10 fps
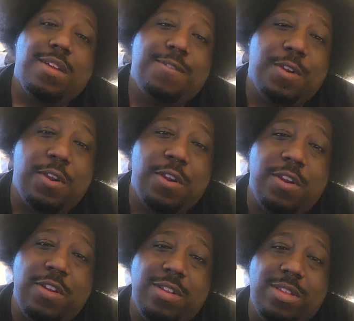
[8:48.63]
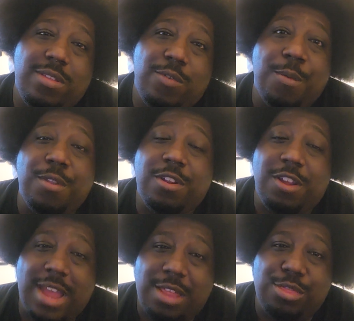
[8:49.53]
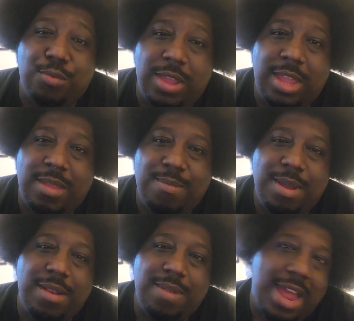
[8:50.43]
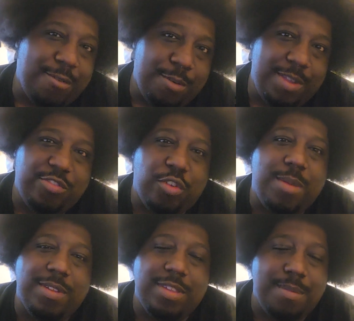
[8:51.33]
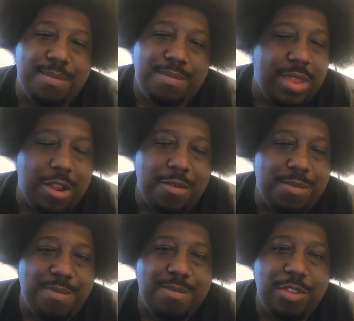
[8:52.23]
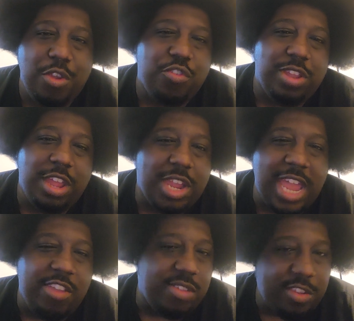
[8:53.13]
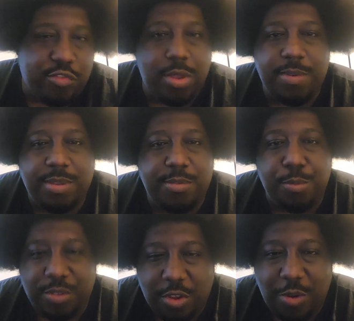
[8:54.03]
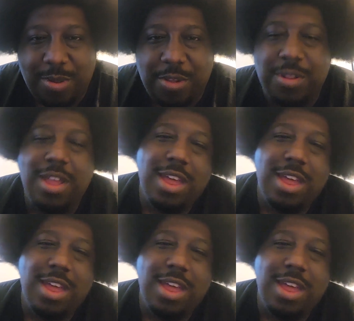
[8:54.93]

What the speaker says: for Rumble and Cookout 3, but I will be streaming some, usually occasionally streaming some Super Turbo.